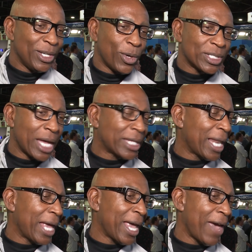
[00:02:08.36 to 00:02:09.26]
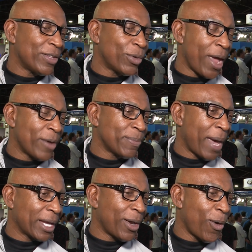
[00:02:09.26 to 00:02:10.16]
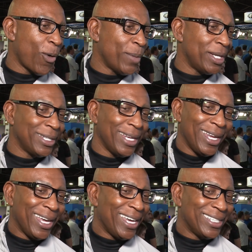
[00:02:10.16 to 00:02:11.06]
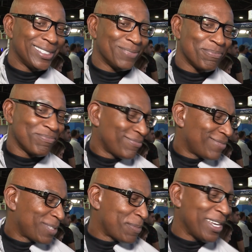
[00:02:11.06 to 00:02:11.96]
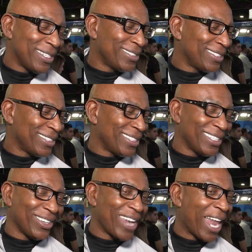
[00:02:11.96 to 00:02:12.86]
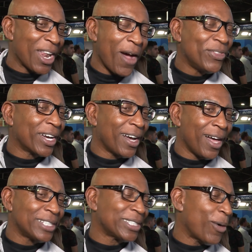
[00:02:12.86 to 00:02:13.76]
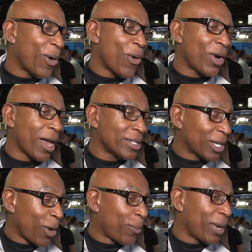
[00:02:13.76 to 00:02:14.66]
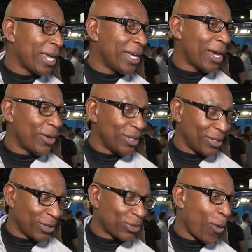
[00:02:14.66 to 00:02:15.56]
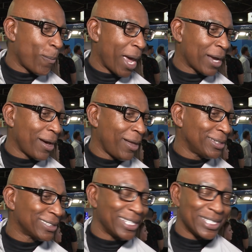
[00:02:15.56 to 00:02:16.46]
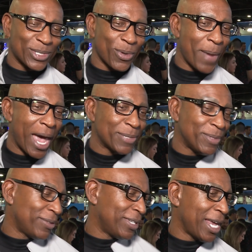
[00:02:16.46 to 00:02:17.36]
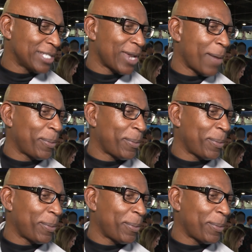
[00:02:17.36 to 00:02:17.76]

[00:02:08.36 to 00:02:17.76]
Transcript: you know, it's nothing like having the Rams back at home. And it's been, you know, I love the colors, our old colors they're going to play in, the throwback colors. And it just reminds me of the days when I